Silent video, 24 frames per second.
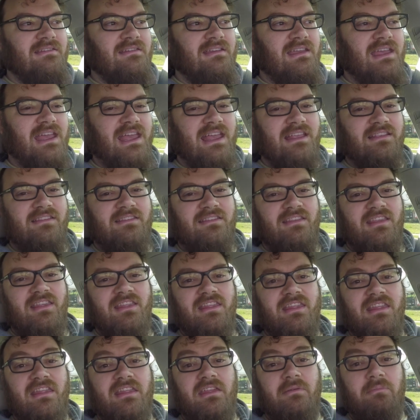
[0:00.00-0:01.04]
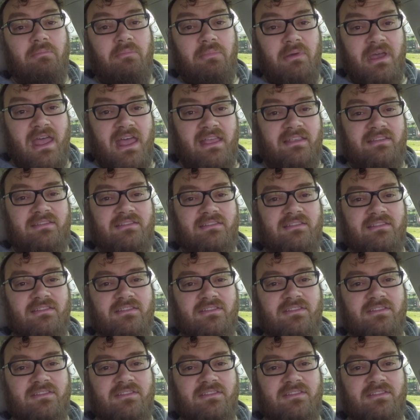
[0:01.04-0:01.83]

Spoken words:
has the best